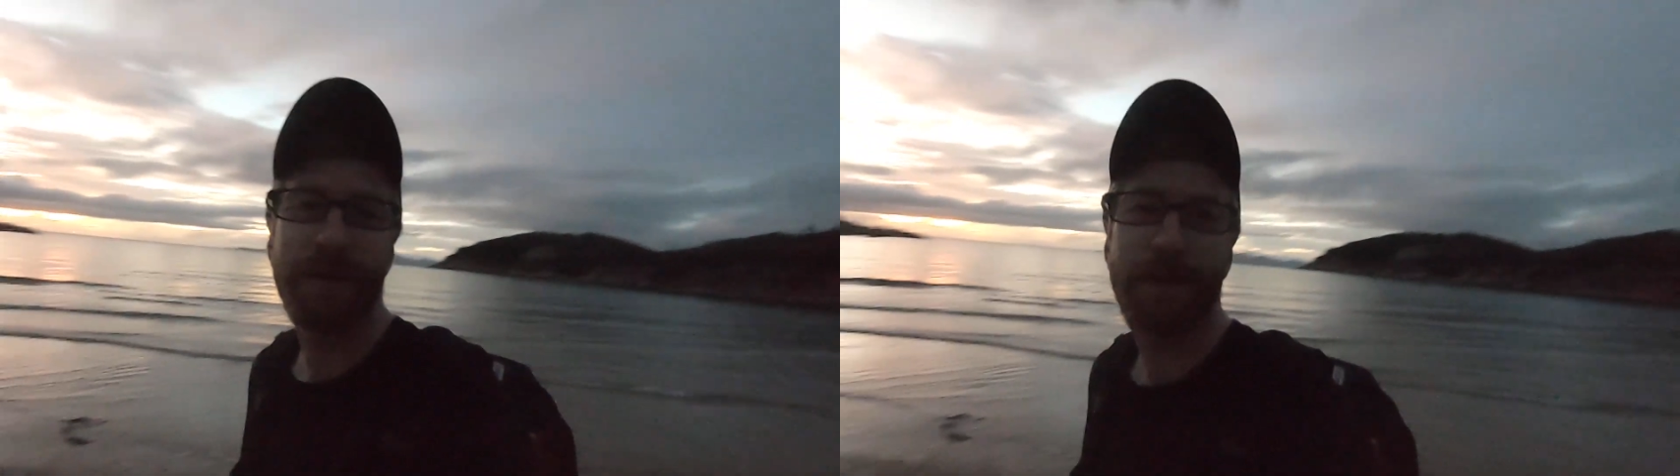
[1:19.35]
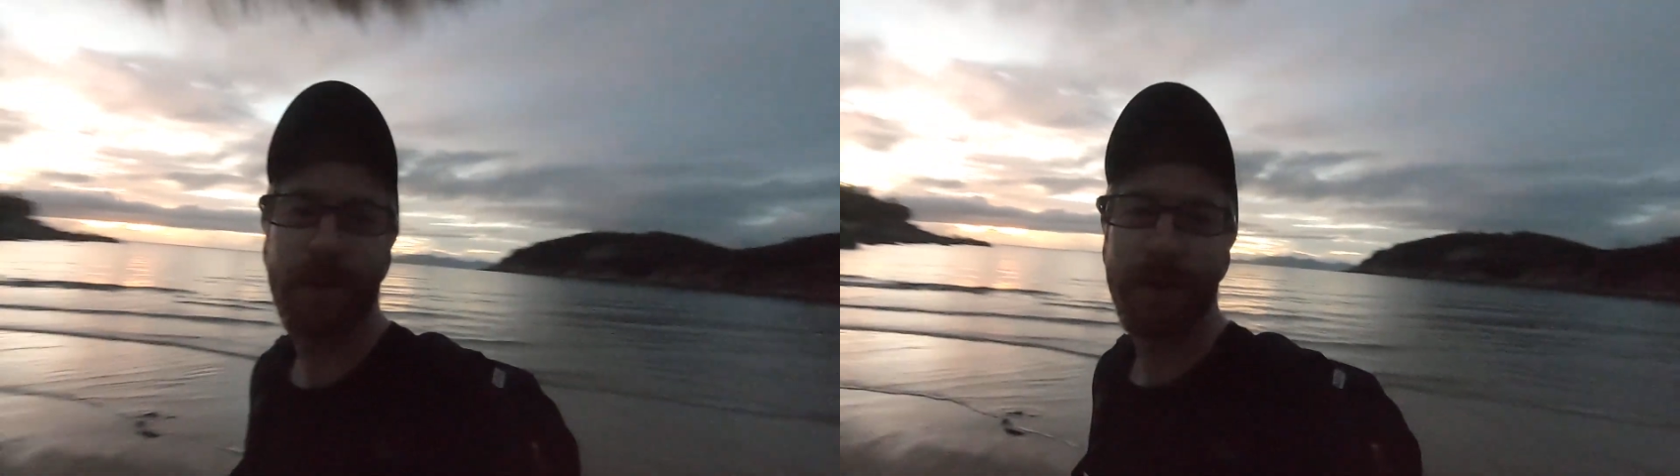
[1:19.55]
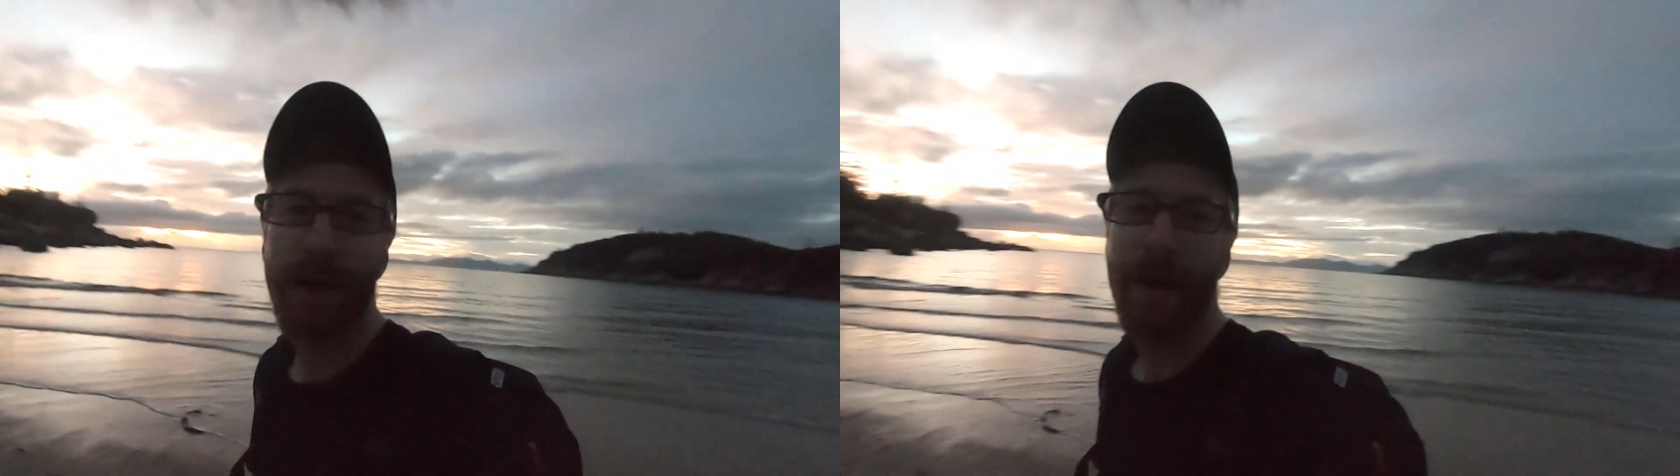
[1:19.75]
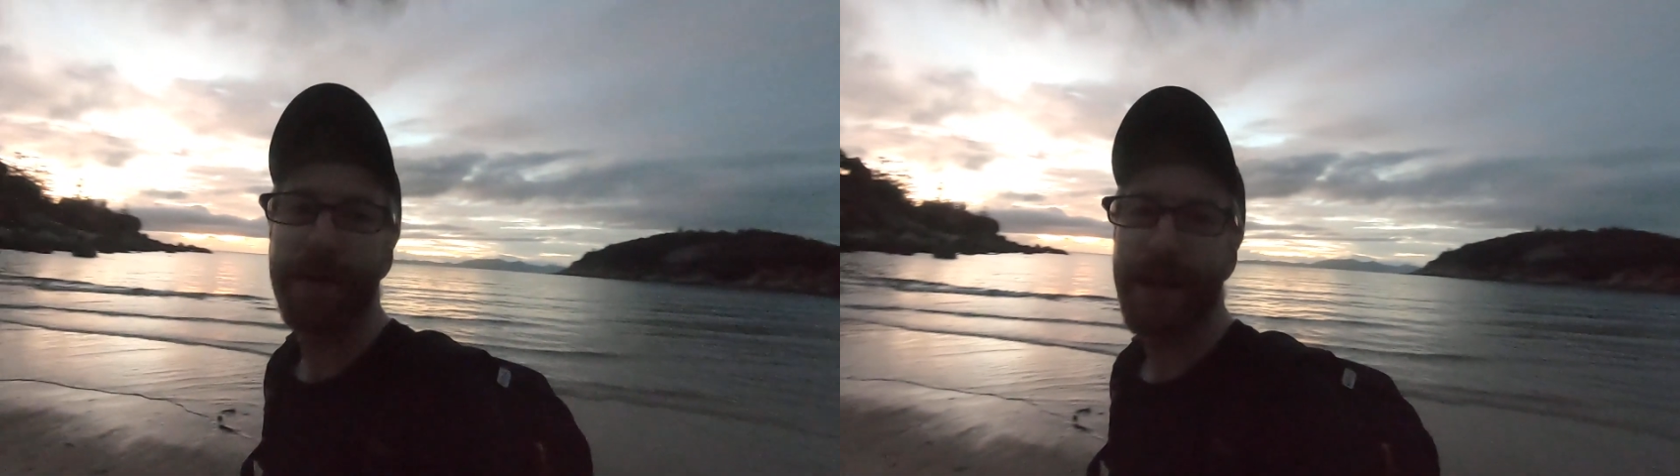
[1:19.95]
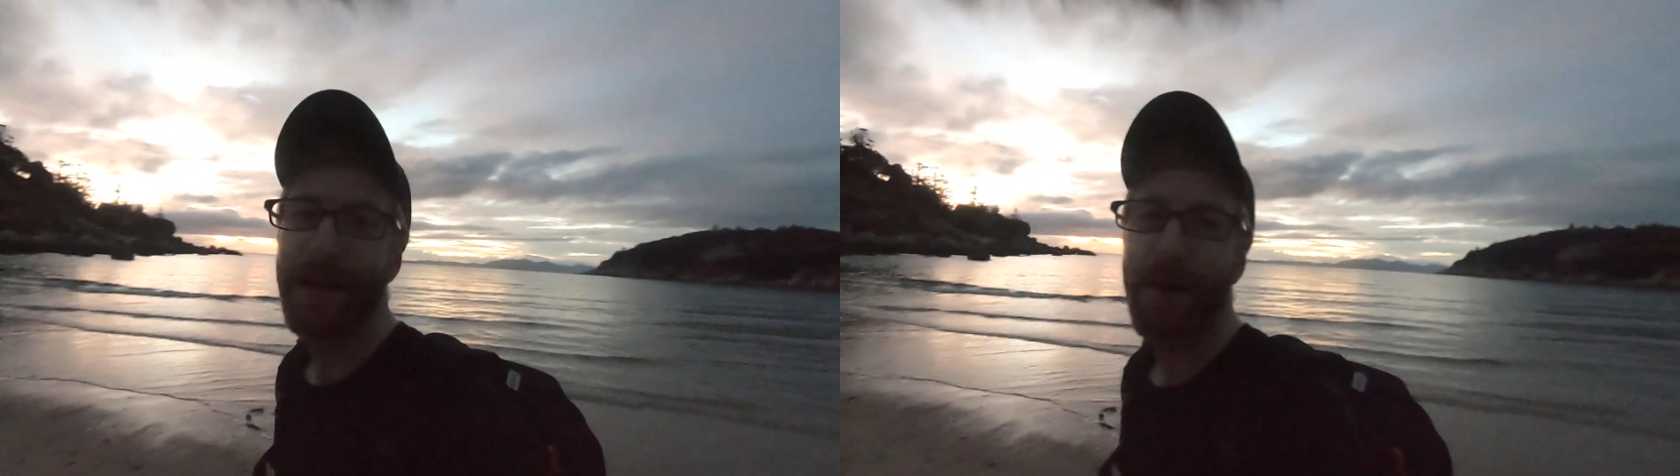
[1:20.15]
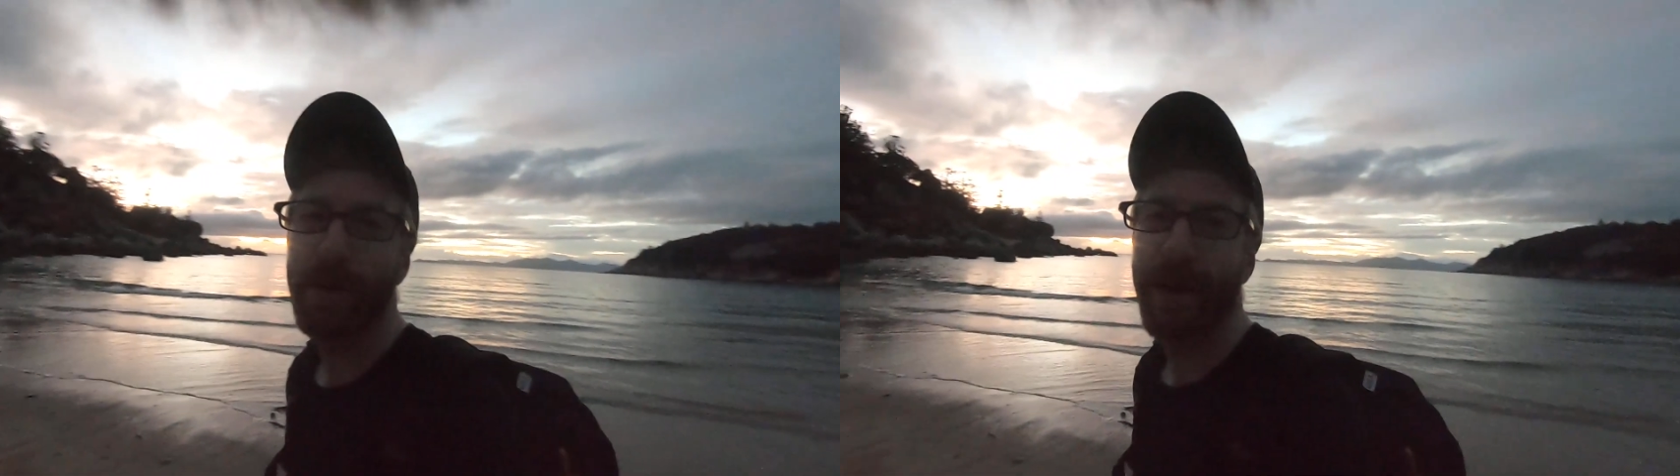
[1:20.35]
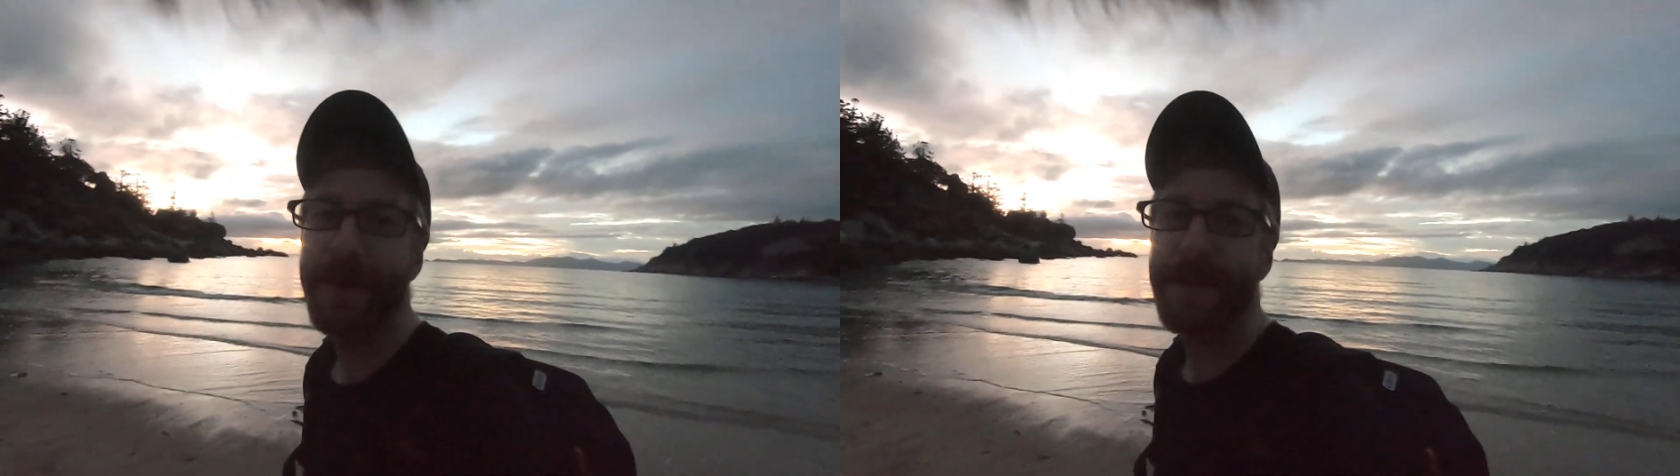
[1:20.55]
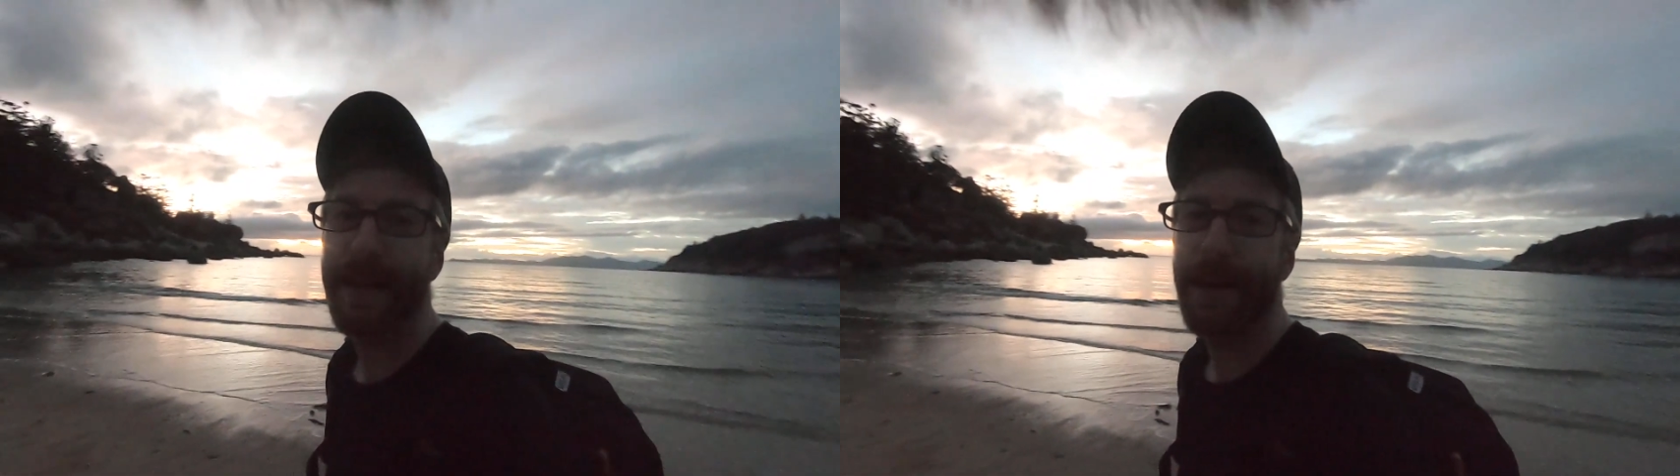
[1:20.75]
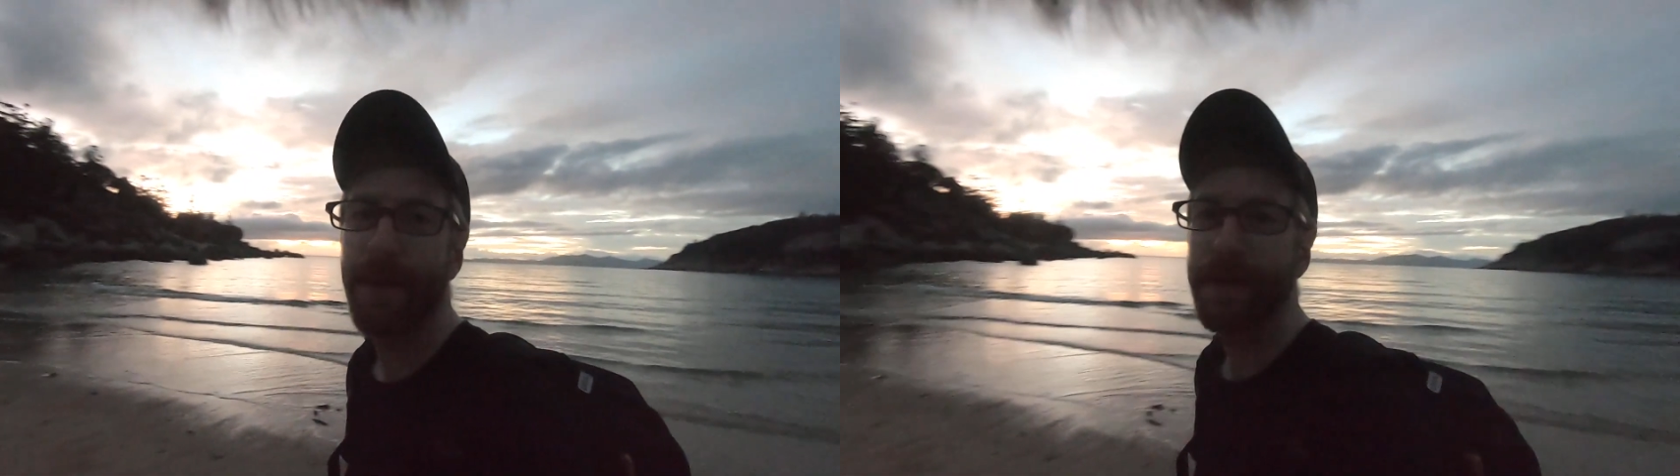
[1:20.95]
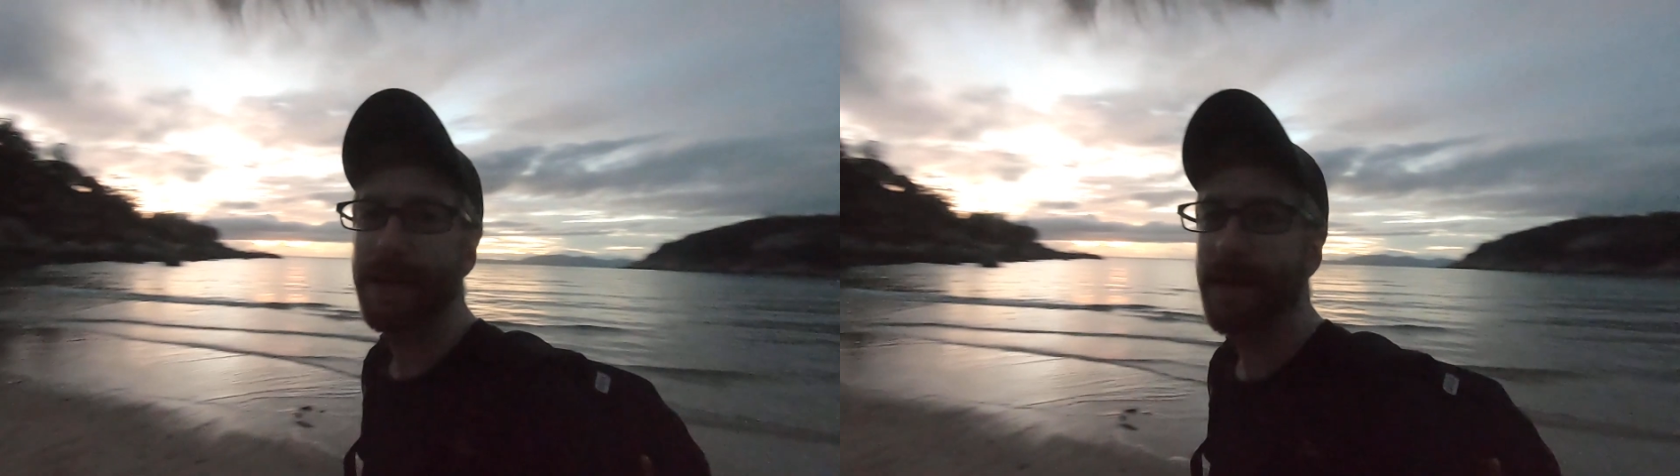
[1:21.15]
foreground and no lights getting
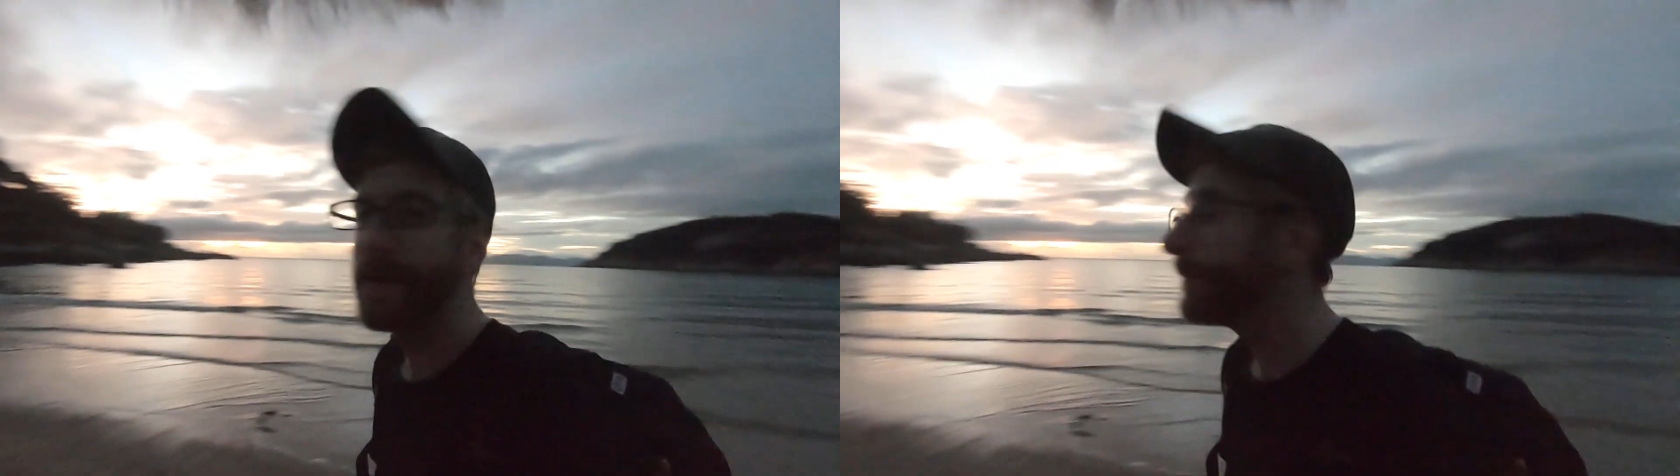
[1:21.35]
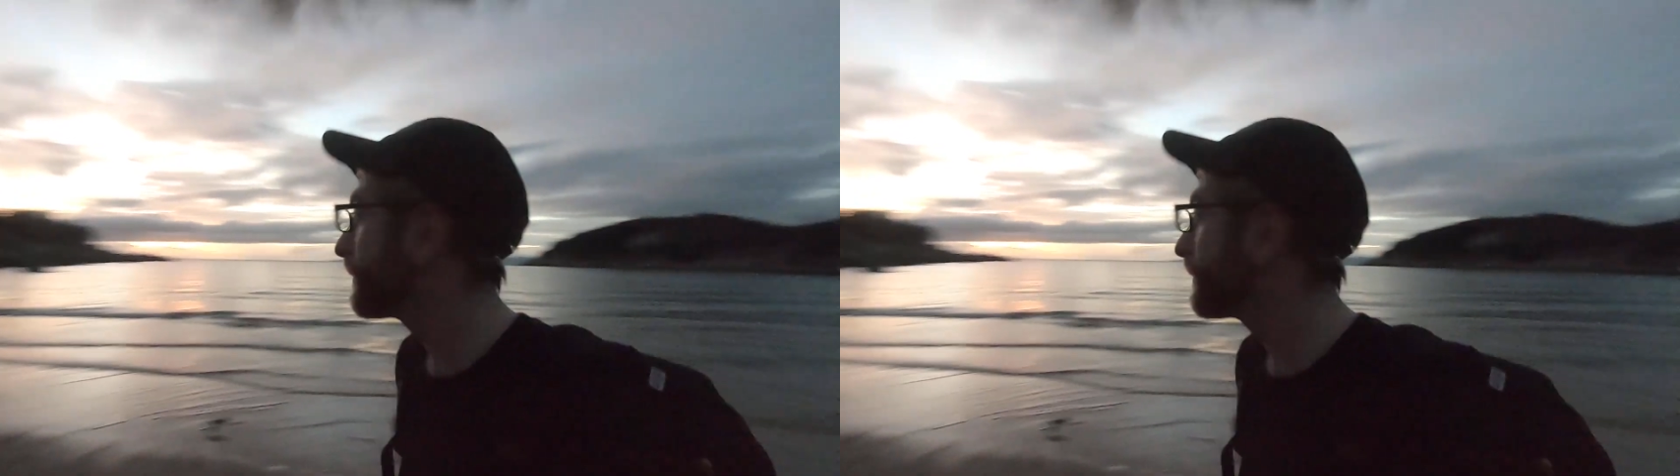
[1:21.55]
on the scene.